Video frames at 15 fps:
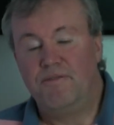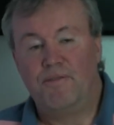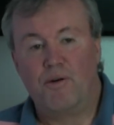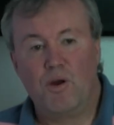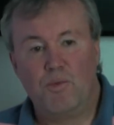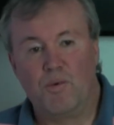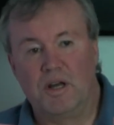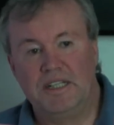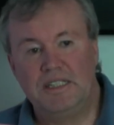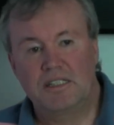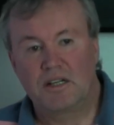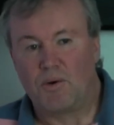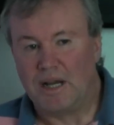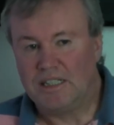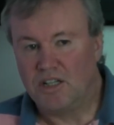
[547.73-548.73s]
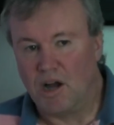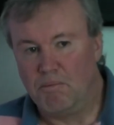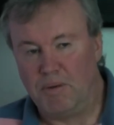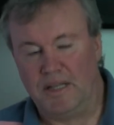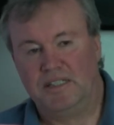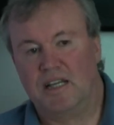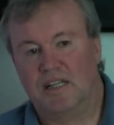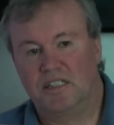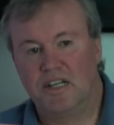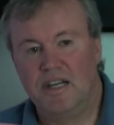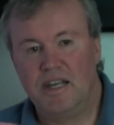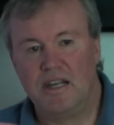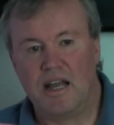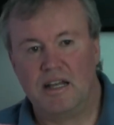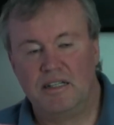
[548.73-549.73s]
fourth one is quite complex
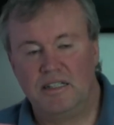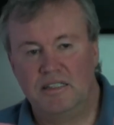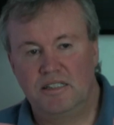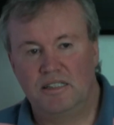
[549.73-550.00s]
actually, and